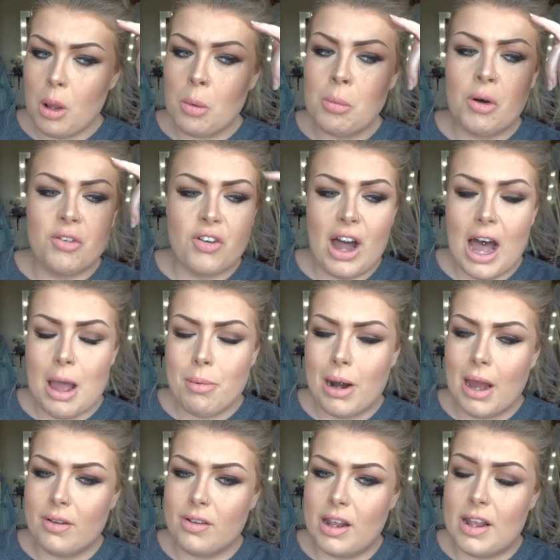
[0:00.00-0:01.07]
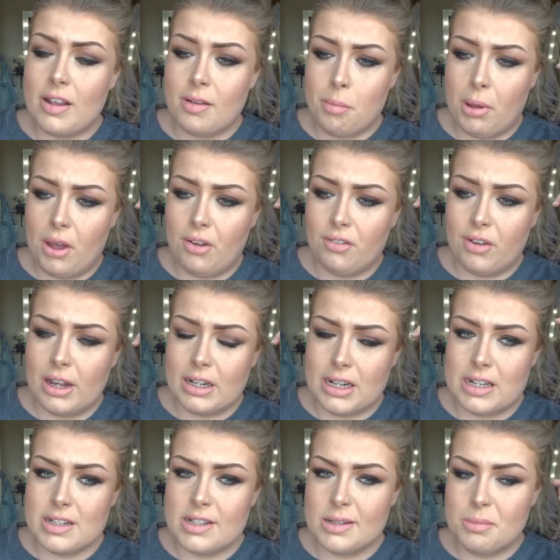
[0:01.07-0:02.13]
But for eyebrows, it's perfect,
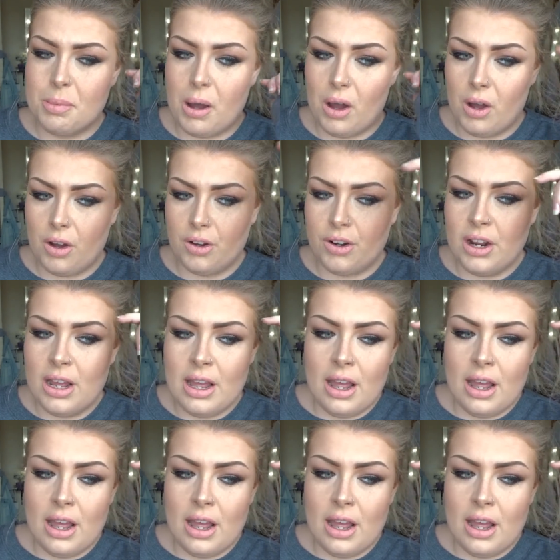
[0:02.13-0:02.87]
it's spot on.